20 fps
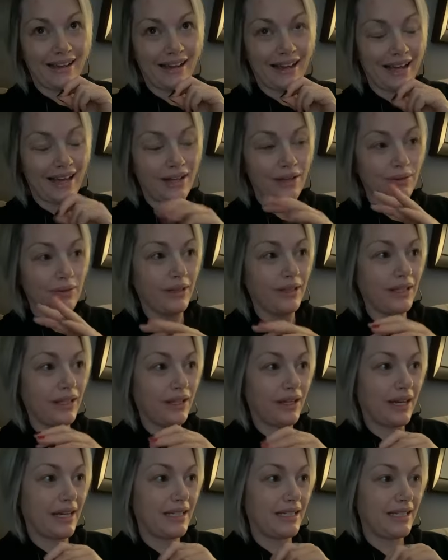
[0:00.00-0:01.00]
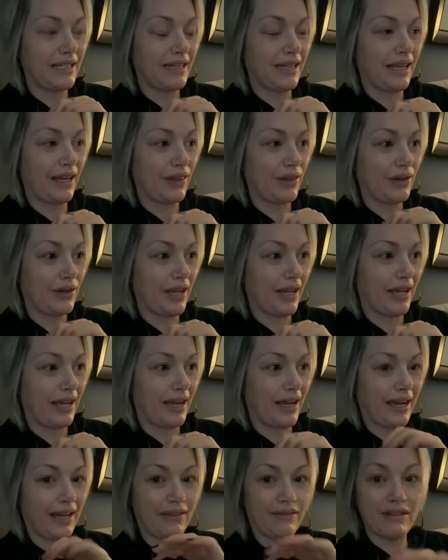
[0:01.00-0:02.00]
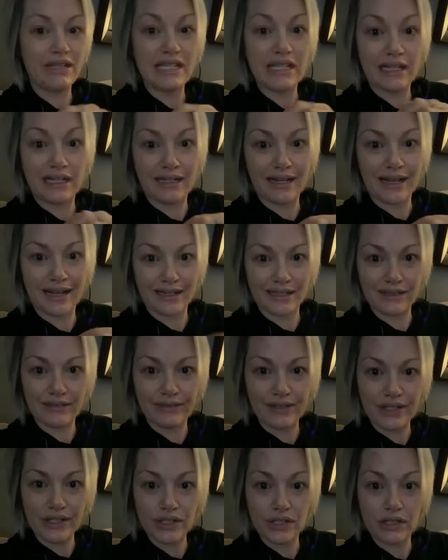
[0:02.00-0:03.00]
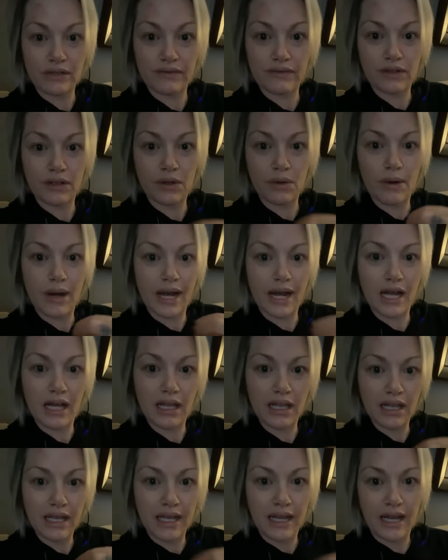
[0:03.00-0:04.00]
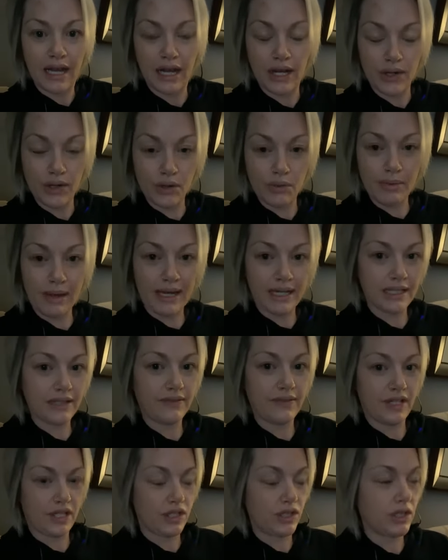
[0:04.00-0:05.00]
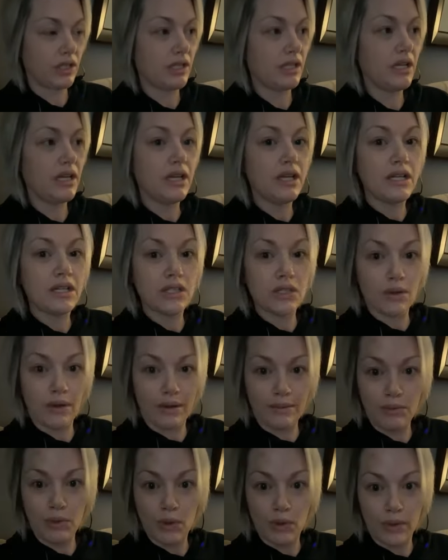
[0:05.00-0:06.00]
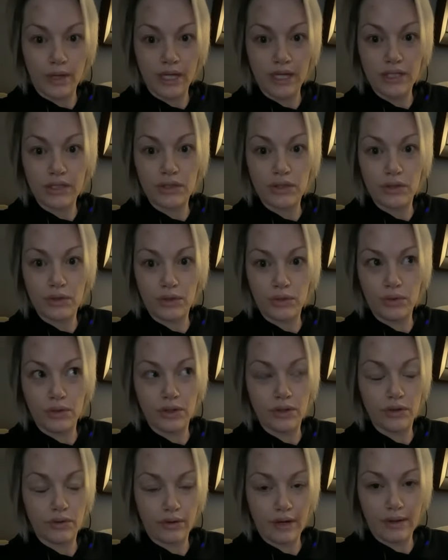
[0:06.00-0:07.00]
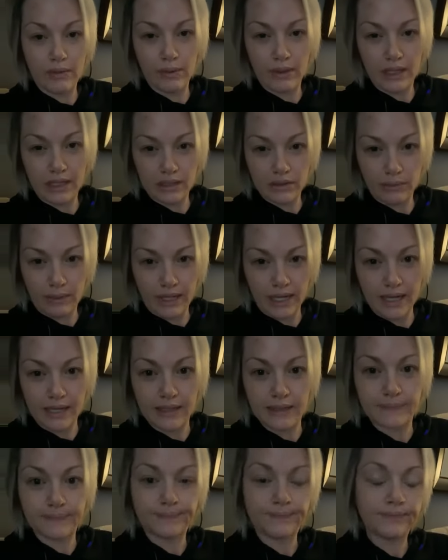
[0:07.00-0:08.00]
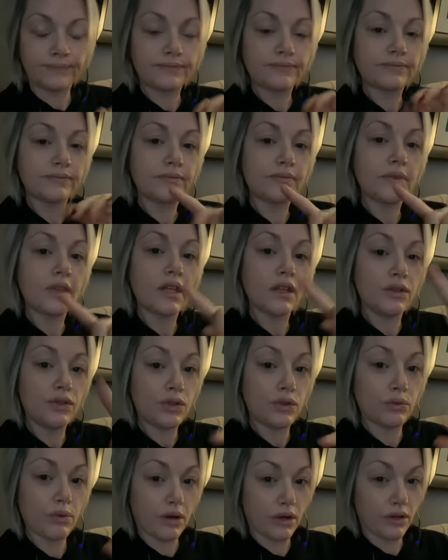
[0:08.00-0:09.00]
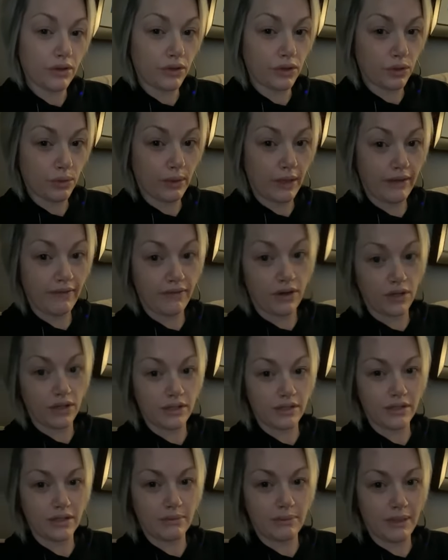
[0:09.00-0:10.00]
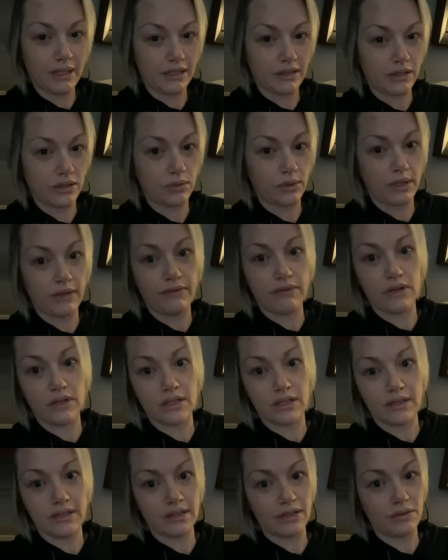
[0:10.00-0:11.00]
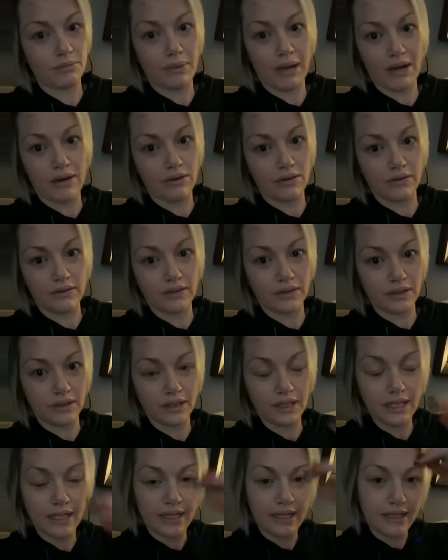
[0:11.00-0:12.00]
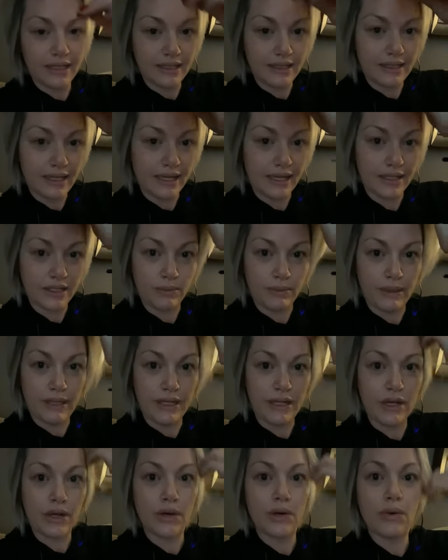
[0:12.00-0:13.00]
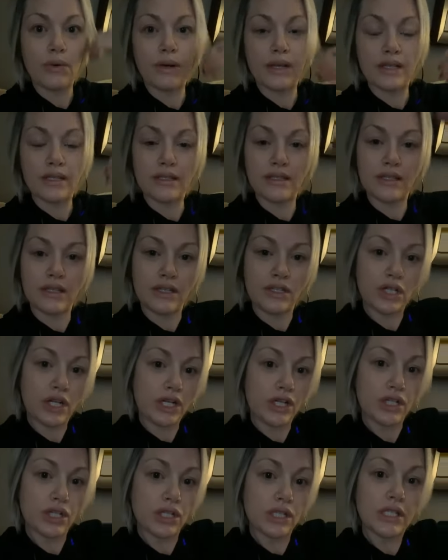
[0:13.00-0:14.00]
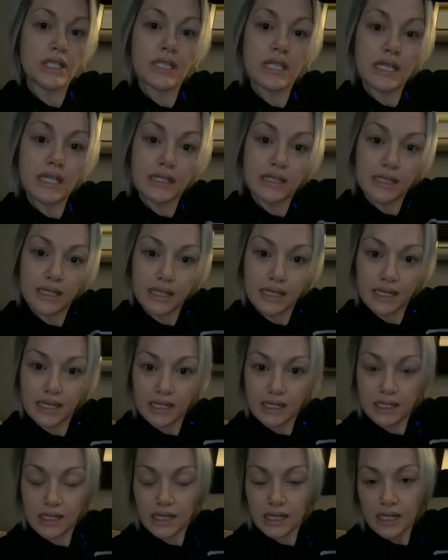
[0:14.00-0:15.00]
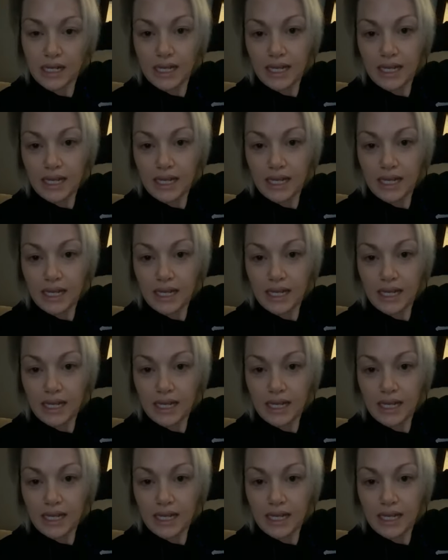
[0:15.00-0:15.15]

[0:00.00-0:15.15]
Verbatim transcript: had a really good idea the other day. I haven't done an activation for a while, a group activation, so I'm going to create one this weekend to run on the 21st because the 21st is such a powerful day as we know. It's the change in season.